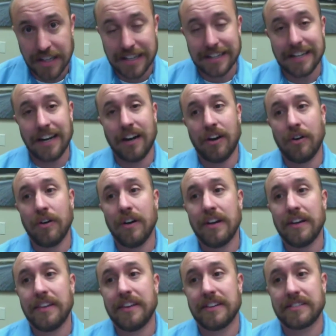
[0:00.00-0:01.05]
Now,
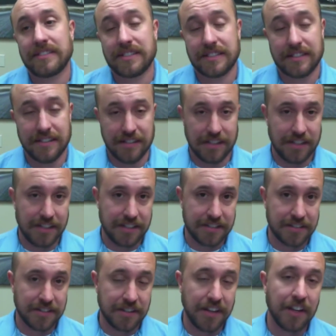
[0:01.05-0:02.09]
there's this
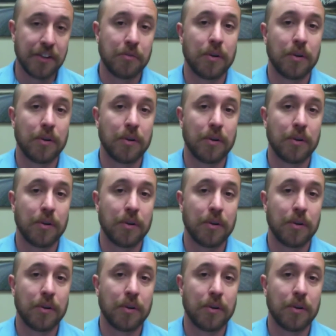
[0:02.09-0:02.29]
is another